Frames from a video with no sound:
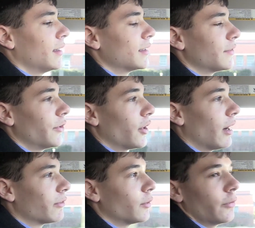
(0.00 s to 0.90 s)
It's a very
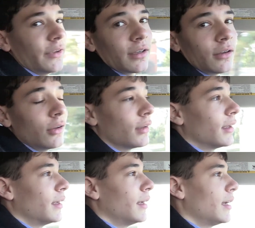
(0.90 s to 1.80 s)
comfortable vehicle.
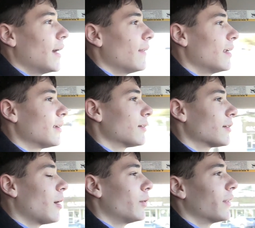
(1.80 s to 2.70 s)
And then
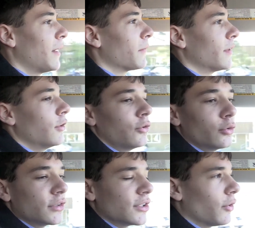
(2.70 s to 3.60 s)
couple that with the
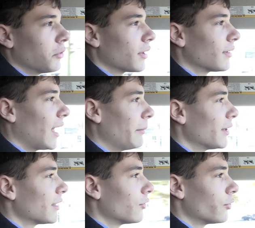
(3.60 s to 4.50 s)
dual zone
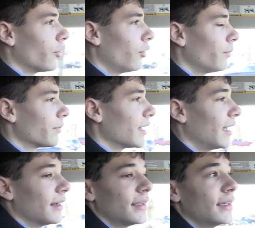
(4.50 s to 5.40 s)
climate control
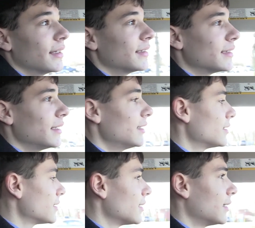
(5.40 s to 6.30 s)
and heated
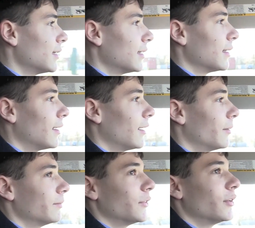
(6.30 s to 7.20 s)
seats,
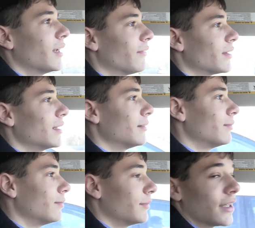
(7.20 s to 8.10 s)
you'll definitely
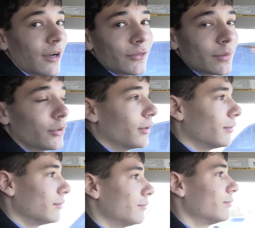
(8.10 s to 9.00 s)
be comfortable.
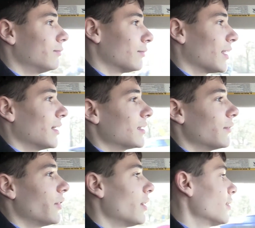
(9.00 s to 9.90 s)
It's a
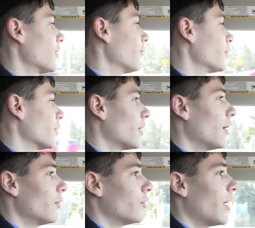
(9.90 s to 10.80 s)
very comfortable
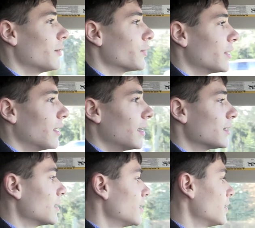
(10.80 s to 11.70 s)
car. It drives really
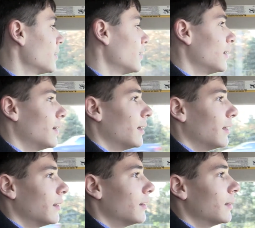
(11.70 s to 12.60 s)
nicely,
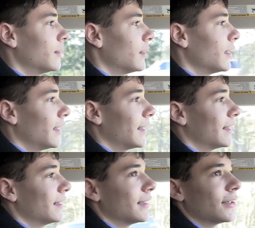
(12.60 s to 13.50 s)

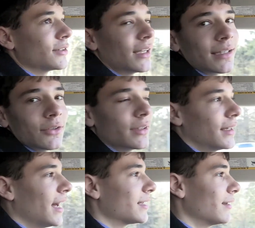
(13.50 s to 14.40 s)
and there's nothing really
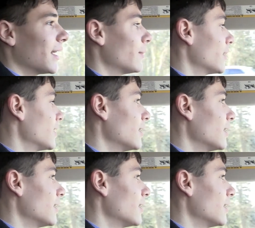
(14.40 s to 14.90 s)
not to like about the